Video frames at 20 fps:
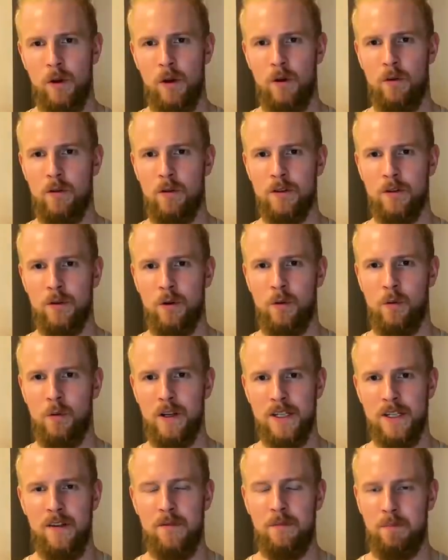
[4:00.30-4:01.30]
we
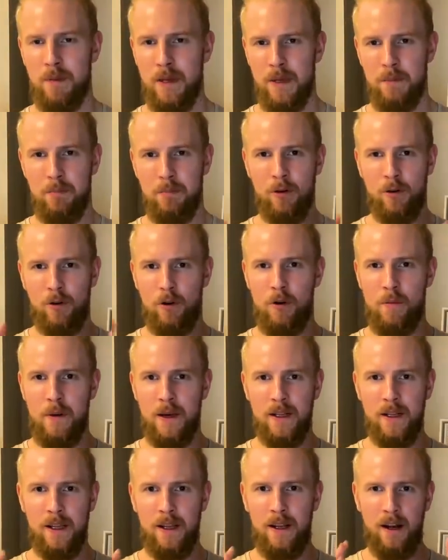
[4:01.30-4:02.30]
always have people
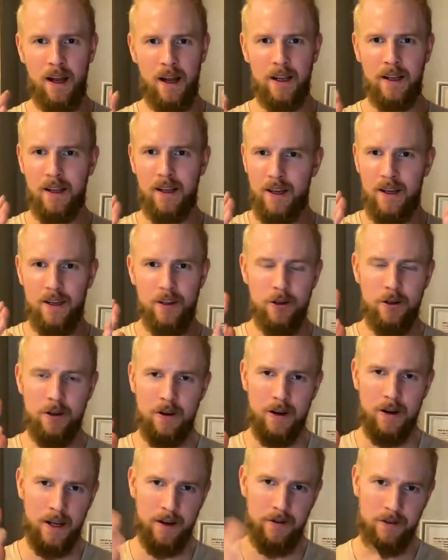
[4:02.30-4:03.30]
commenting like, you're
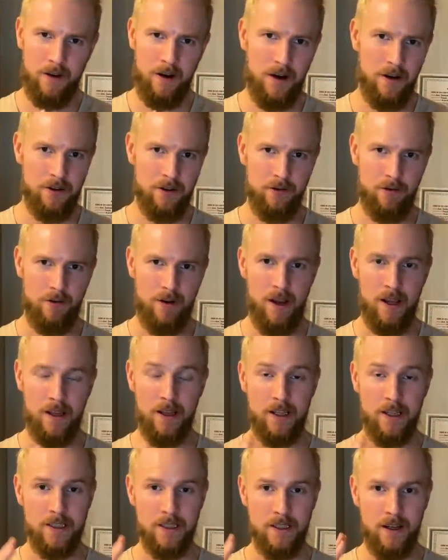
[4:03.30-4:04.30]
gonna have the
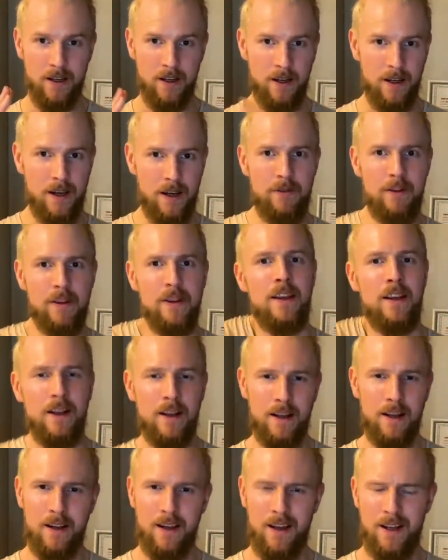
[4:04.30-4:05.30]
arthritis and
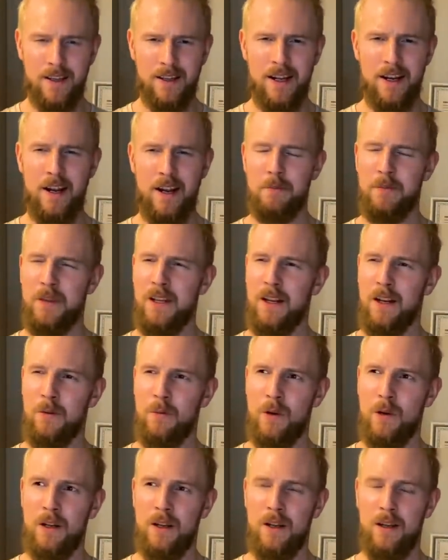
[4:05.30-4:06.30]
everything, and then I'm thinking
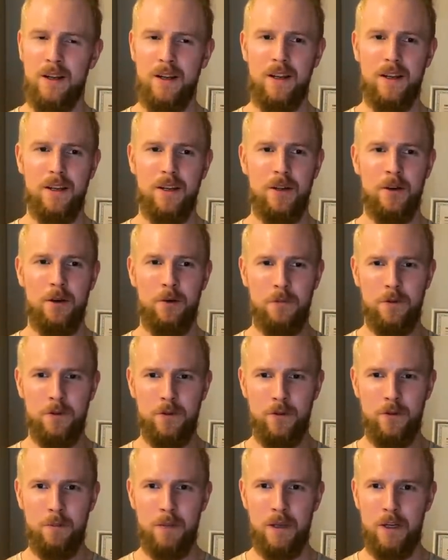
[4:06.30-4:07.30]
like, well, you know,
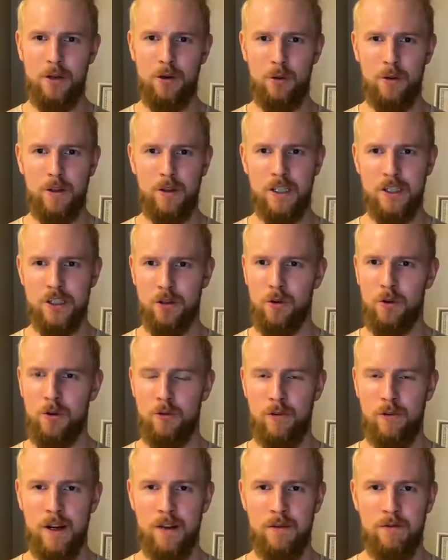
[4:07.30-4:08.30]
you've been doing this
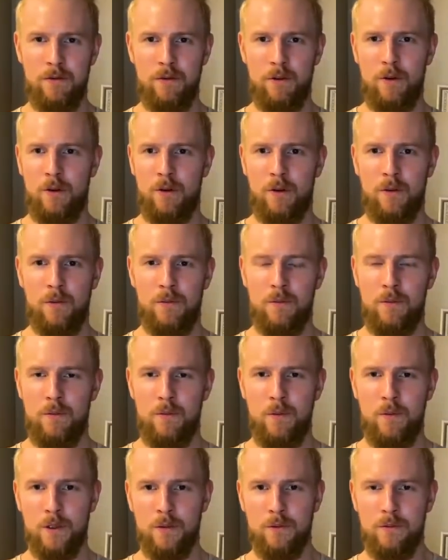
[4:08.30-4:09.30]
already for
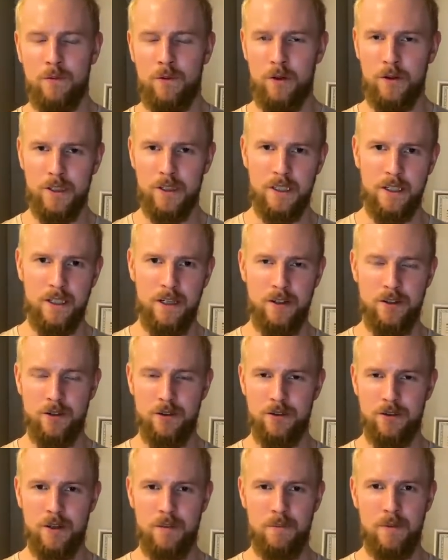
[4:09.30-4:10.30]
what, 40
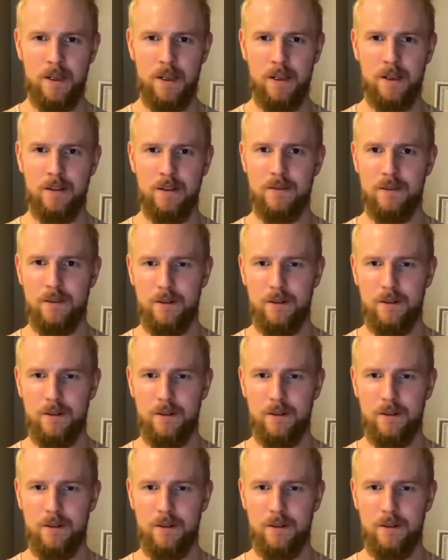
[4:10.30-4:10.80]
years or something?